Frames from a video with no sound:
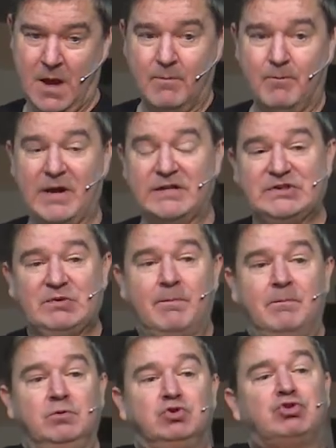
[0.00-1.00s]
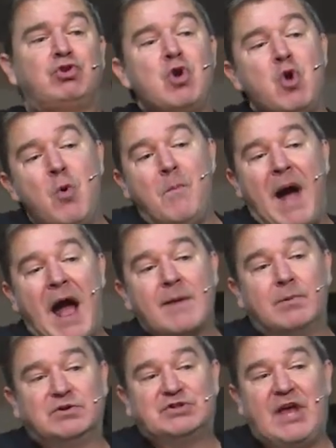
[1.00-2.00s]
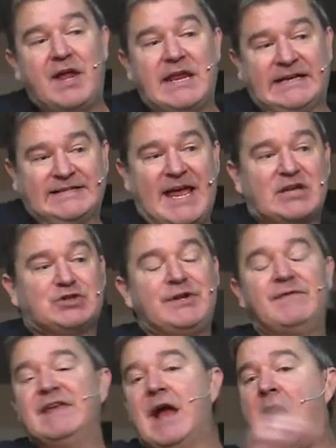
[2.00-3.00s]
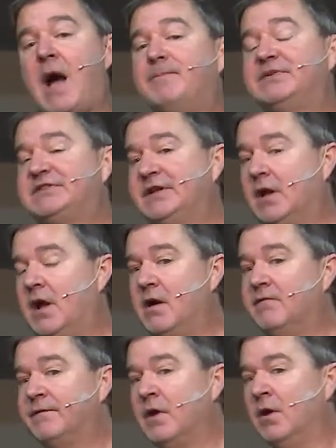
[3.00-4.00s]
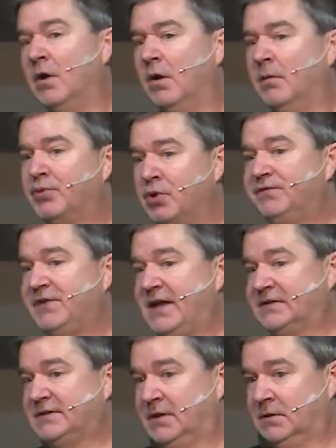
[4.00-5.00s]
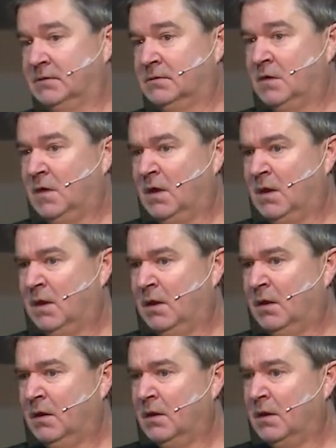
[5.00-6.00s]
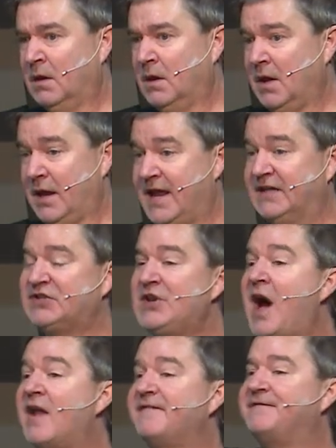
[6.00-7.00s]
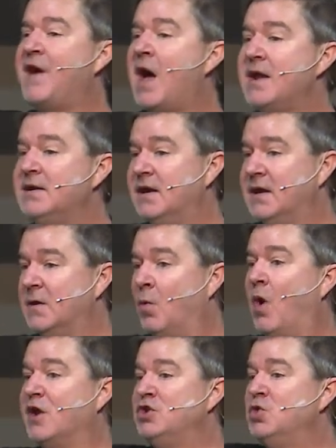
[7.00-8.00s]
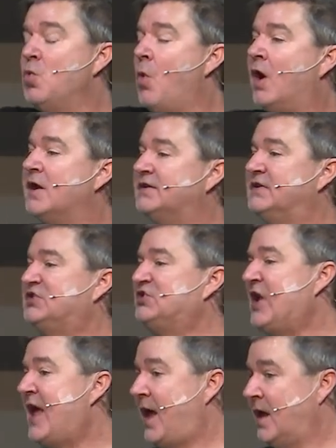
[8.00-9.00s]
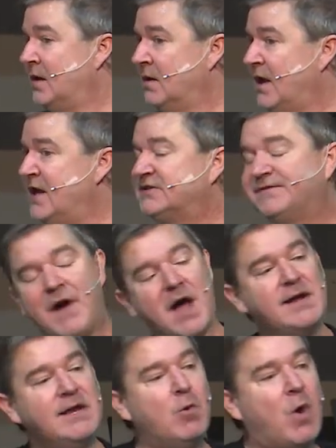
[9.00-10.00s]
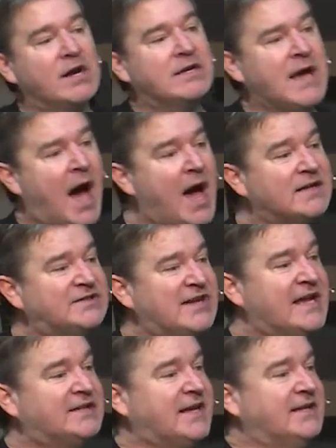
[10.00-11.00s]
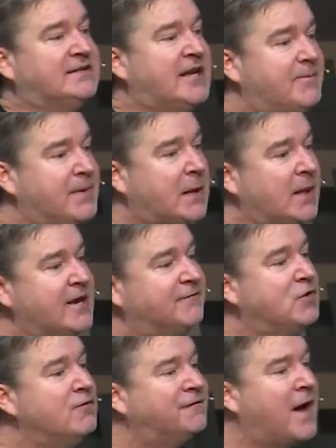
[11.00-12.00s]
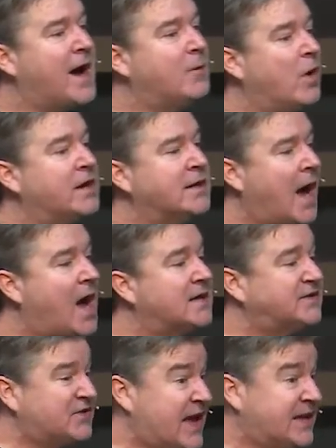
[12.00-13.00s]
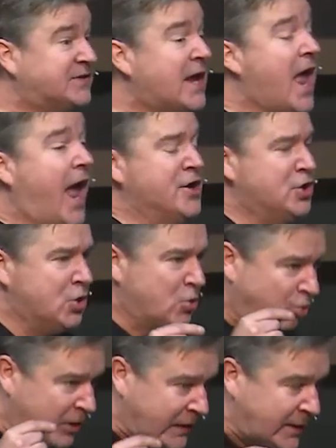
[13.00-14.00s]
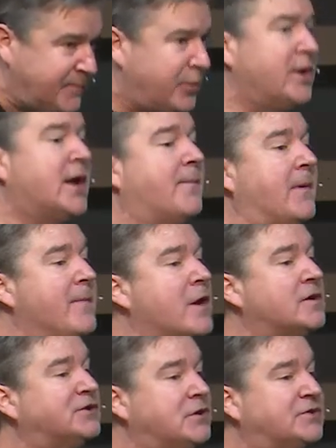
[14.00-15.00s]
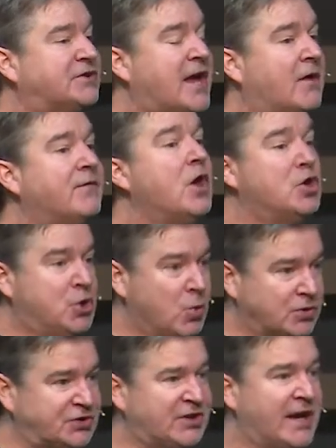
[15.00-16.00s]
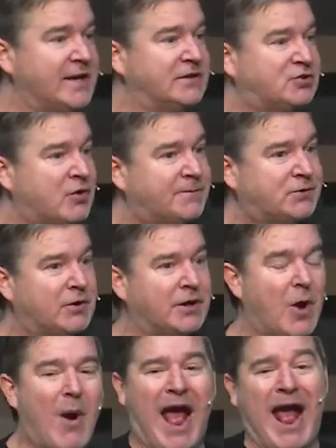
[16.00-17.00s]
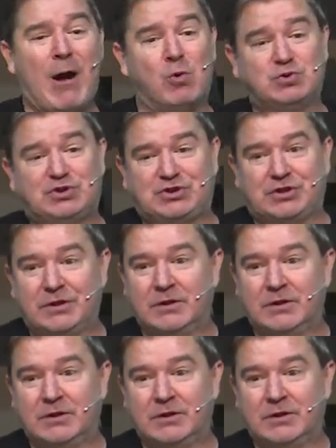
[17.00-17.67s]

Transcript: But true Bible study is actually the opposite of proof texting. It's not finding what you want it to say. It's finding what God says, and typically, if you find what God says and you really putting up a mirror to yourself, you will study the scripture and go, ouch,